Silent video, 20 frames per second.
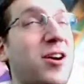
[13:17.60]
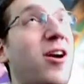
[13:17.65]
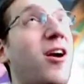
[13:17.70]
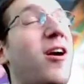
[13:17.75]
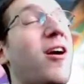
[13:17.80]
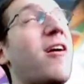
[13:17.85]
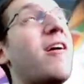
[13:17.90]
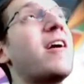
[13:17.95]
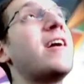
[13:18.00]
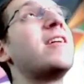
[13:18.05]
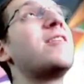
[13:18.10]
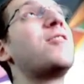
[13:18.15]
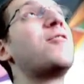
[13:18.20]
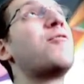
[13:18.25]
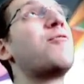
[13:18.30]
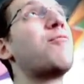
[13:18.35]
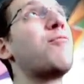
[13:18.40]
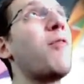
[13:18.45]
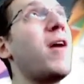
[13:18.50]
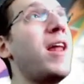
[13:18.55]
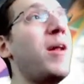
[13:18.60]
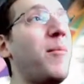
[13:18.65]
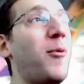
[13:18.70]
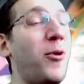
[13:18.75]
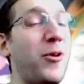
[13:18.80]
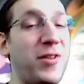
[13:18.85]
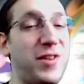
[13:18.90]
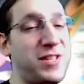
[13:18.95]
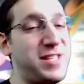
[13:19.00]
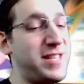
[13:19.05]
are
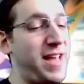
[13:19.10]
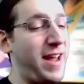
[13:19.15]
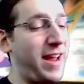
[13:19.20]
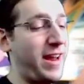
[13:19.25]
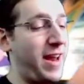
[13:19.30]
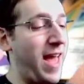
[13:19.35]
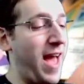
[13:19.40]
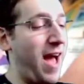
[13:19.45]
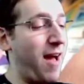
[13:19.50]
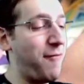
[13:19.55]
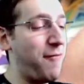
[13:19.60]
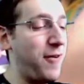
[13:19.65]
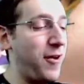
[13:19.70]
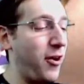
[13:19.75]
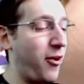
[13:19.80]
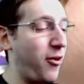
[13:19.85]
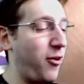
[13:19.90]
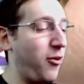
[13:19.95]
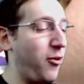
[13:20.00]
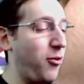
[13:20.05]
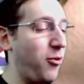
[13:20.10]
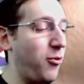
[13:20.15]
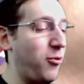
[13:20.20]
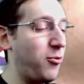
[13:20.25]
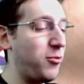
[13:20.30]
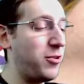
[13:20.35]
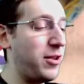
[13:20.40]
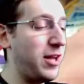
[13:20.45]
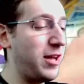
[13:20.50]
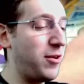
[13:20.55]
incredible in the second half here.
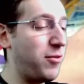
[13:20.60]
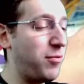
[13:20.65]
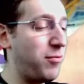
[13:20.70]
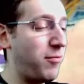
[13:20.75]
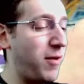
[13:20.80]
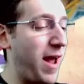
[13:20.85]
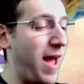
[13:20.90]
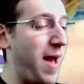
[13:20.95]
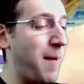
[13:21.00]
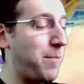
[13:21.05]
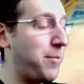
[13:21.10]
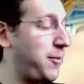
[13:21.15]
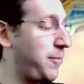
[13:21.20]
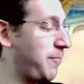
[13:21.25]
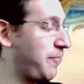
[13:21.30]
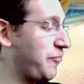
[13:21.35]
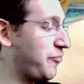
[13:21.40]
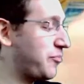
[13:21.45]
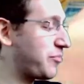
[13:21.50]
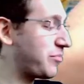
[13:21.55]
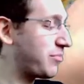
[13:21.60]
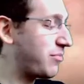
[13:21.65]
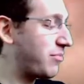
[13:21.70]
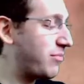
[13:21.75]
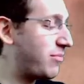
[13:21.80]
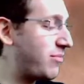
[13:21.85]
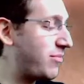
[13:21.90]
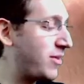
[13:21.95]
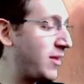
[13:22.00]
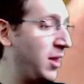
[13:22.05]
Holy crap.
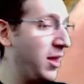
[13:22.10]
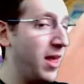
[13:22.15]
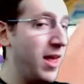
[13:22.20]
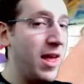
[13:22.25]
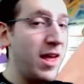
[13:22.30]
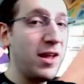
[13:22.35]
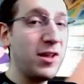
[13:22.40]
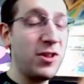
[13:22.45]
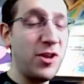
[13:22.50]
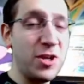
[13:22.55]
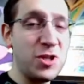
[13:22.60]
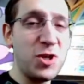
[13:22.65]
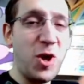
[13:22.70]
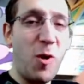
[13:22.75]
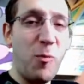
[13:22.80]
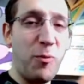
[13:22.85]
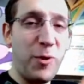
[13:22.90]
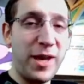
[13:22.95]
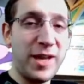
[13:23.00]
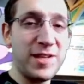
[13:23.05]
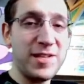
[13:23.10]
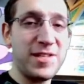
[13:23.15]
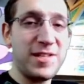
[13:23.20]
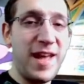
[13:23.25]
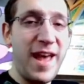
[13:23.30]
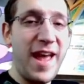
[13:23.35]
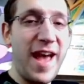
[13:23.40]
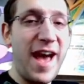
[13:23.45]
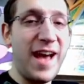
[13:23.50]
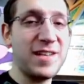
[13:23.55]
Let's hope we can
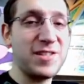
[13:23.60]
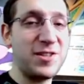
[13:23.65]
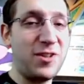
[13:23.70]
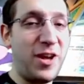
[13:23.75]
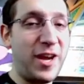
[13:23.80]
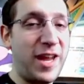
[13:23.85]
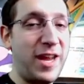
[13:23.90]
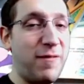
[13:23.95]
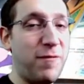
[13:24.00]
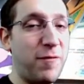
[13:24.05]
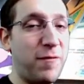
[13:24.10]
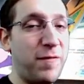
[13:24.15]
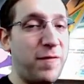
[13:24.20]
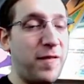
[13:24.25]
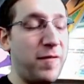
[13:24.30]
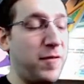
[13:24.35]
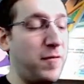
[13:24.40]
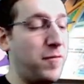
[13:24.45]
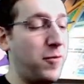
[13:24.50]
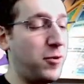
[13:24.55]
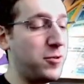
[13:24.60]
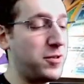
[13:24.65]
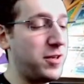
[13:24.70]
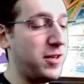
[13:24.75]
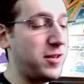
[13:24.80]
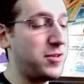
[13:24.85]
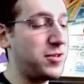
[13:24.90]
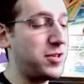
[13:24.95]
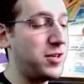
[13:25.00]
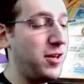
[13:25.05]
stay as lucky for Vivid
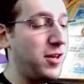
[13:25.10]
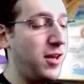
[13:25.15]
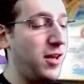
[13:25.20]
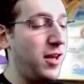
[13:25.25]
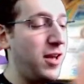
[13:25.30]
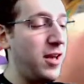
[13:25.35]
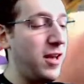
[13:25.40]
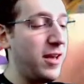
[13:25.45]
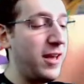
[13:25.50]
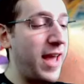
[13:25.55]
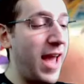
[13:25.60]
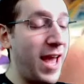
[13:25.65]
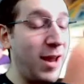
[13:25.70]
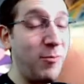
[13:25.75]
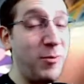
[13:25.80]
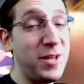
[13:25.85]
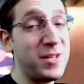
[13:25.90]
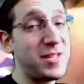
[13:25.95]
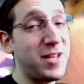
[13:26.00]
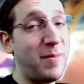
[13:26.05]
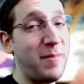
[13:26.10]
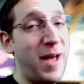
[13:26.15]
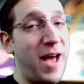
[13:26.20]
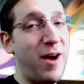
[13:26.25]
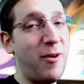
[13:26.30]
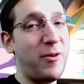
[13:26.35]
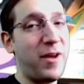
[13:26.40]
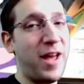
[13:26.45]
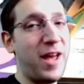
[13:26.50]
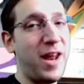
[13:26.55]
Voltage. Can we
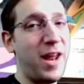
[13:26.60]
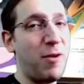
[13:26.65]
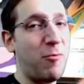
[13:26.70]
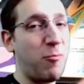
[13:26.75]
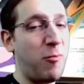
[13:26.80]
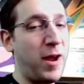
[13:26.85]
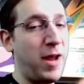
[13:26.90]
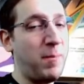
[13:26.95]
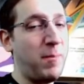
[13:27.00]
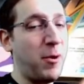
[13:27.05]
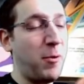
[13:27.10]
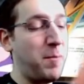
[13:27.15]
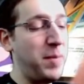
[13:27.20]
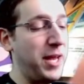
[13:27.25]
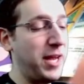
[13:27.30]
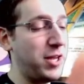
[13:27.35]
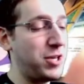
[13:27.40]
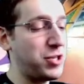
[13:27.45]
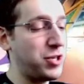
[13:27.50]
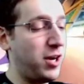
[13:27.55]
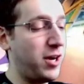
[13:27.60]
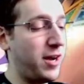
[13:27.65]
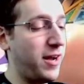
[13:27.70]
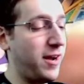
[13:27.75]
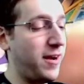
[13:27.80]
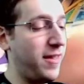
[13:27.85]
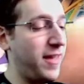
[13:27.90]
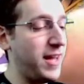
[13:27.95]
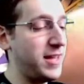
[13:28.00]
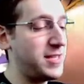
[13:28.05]
somehow get a Rainbow Pikachonk
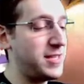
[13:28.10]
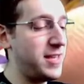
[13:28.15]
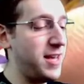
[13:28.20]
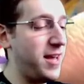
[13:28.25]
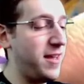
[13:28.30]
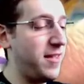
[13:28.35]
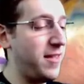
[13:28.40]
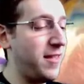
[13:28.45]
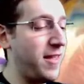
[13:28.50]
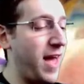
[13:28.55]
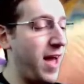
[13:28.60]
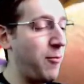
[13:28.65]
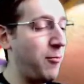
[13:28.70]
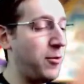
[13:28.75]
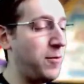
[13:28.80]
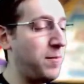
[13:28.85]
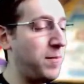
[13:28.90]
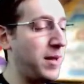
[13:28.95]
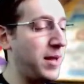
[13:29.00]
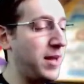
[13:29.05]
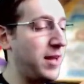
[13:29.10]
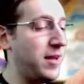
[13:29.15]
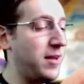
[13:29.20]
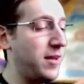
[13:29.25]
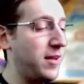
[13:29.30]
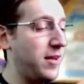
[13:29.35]
out of that set? That would be